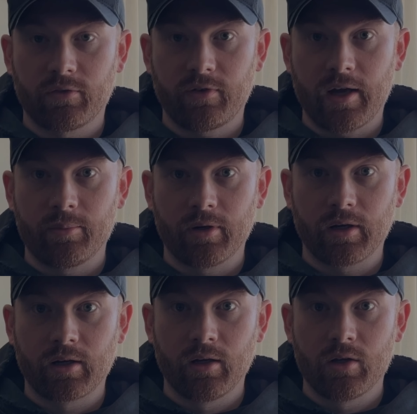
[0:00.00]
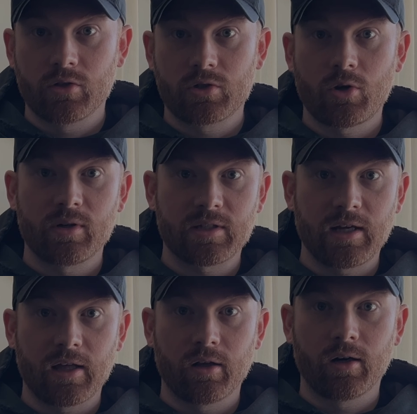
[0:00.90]
the fabric, sew it
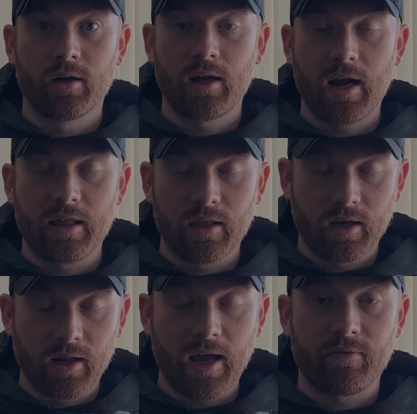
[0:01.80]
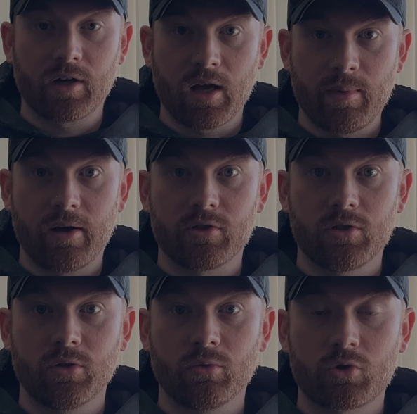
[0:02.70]
together, and then have it come out
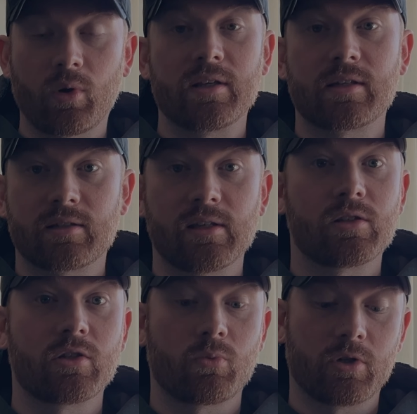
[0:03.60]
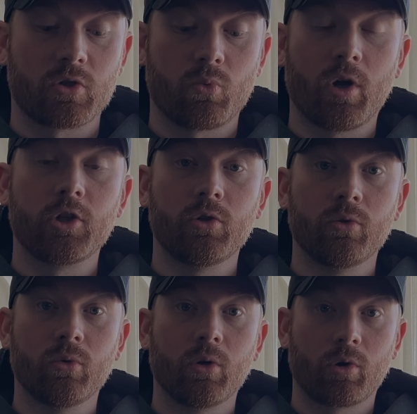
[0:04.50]
to 26 inches, which is what
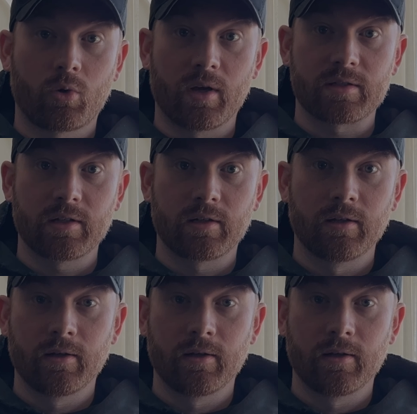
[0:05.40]
you requested.